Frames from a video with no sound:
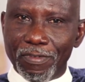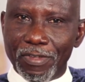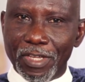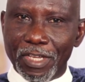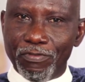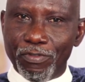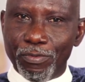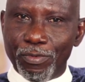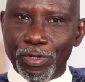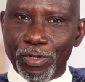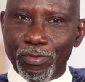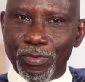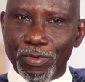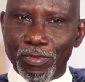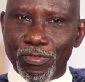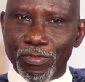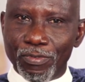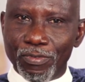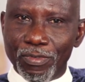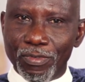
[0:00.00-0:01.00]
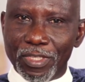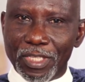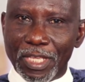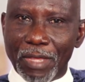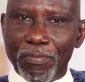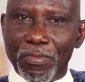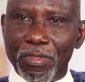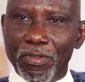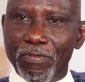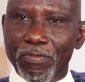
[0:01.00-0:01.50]
Everybody wants to do
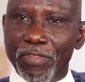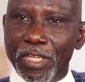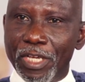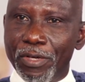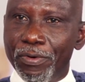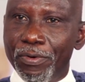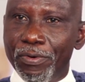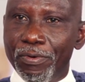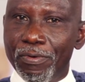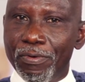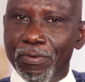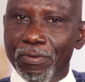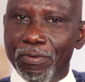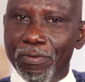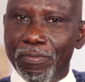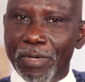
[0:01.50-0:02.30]
something of their own.